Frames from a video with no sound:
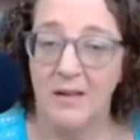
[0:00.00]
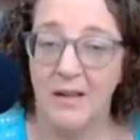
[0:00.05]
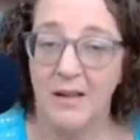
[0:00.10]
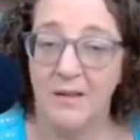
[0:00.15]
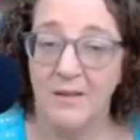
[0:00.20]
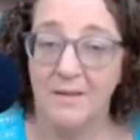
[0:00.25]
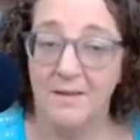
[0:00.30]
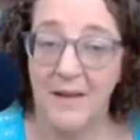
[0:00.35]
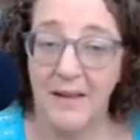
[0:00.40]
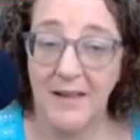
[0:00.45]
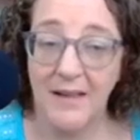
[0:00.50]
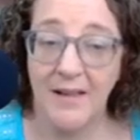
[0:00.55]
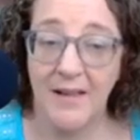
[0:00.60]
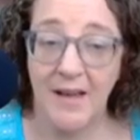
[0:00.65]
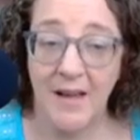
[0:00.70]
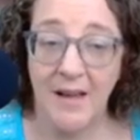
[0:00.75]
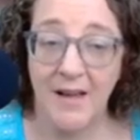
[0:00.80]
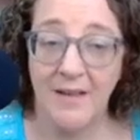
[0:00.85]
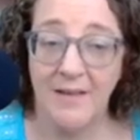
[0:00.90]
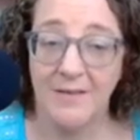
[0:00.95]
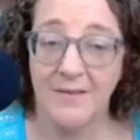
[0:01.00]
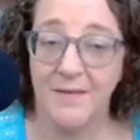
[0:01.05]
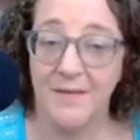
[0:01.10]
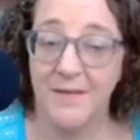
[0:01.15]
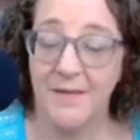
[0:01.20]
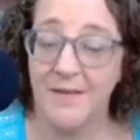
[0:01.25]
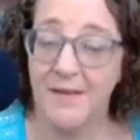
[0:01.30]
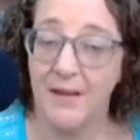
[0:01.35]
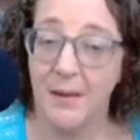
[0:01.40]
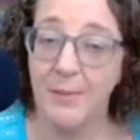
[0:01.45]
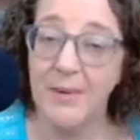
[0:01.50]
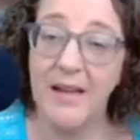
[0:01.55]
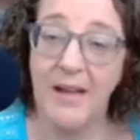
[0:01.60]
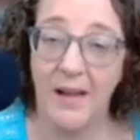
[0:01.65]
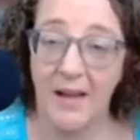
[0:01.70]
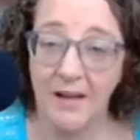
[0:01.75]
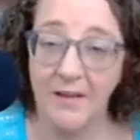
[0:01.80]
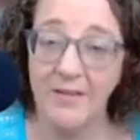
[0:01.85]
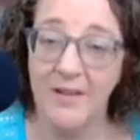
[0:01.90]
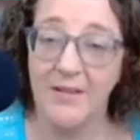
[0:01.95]
Funny enough, the
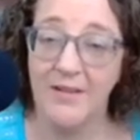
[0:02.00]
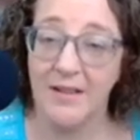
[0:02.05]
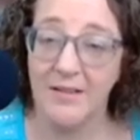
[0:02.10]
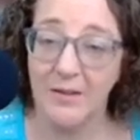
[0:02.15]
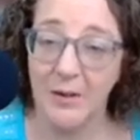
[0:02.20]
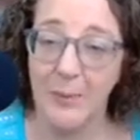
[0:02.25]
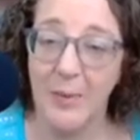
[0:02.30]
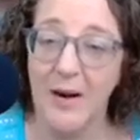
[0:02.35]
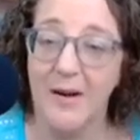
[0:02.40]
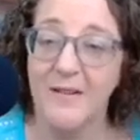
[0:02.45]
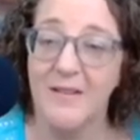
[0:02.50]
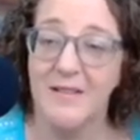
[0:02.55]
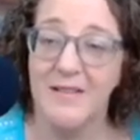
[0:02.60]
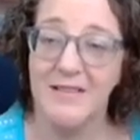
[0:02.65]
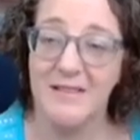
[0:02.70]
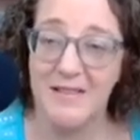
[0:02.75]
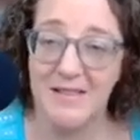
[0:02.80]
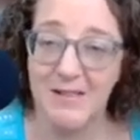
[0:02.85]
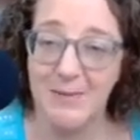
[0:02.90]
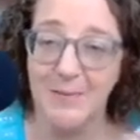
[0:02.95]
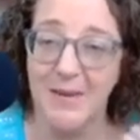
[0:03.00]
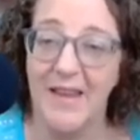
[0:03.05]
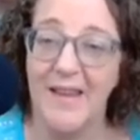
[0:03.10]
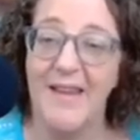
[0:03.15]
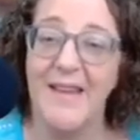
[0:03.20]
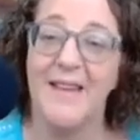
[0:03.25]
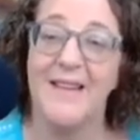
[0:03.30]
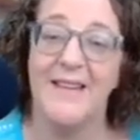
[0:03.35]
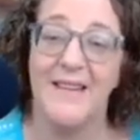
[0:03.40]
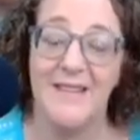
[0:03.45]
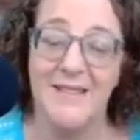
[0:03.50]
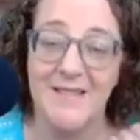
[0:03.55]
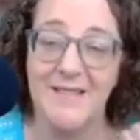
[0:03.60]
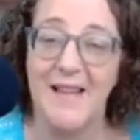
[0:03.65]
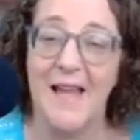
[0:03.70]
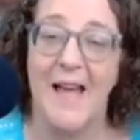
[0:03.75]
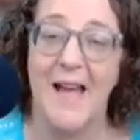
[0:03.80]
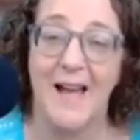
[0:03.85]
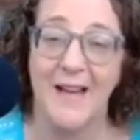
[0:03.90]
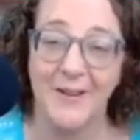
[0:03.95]
behavior that their partner is displaying is
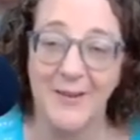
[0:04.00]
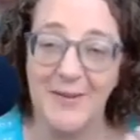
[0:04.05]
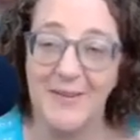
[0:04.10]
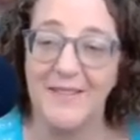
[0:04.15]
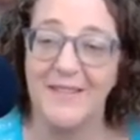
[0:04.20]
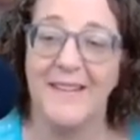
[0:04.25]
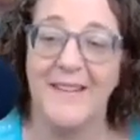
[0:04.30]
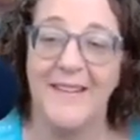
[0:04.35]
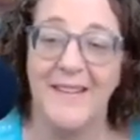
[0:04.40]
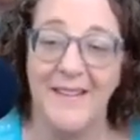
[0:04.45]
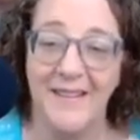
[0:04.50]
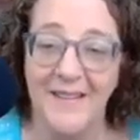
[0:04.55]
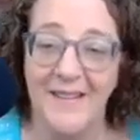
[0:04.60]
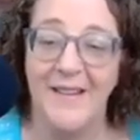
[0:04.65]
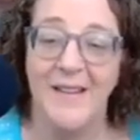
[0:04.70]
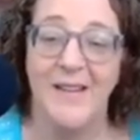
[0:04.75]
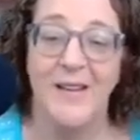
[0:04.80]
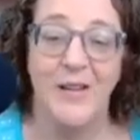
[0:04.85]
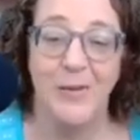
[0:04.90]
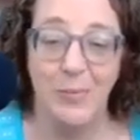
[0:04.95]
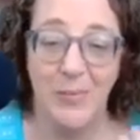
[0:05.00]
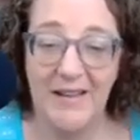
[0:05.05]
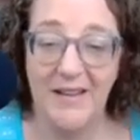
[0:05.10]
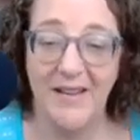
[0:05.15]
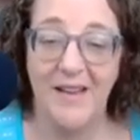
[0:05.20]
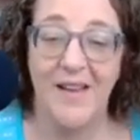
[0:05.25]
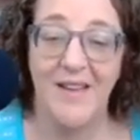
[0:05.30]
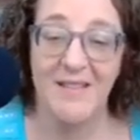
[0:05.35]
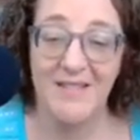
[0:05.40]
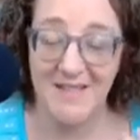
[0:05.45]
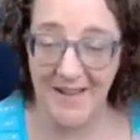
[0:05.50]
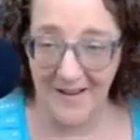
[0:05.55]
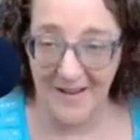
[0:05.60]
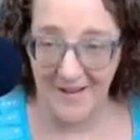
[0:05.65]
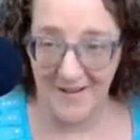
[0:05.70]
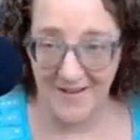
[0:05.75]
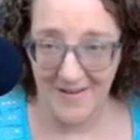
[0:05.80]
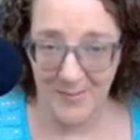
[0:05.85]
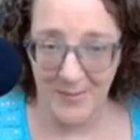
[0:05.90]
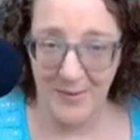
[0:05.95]
actually because they
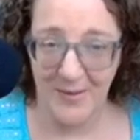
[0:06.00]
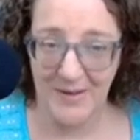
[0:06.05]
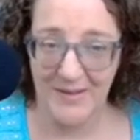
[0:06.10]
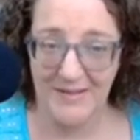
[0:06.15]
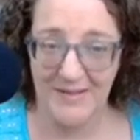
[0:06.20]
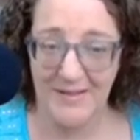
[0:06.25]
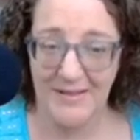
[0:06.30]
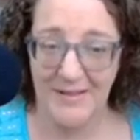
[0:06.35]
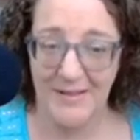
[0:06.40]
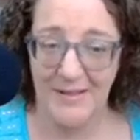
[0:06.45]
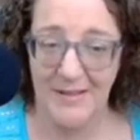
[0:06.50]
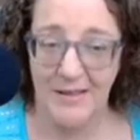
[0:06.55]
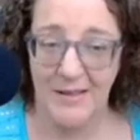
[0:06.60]
are important.